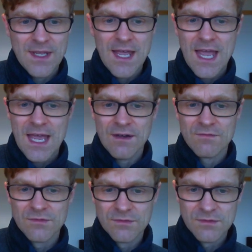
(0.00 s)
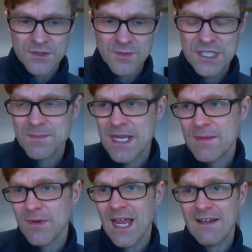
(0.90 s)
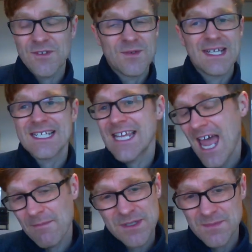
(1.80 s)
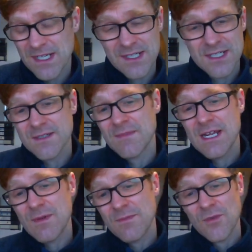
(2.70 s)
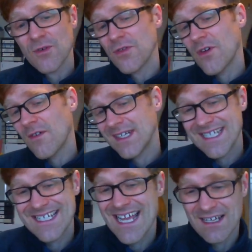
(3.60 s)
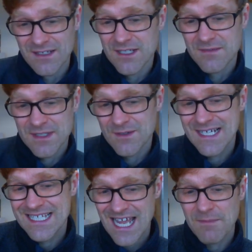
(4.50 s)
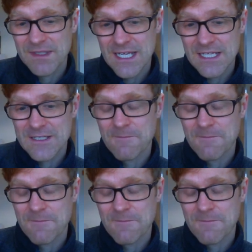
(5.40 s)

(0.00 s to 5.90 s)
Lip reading: and rules which people have to accept because somebody with more authority tells them to accept it.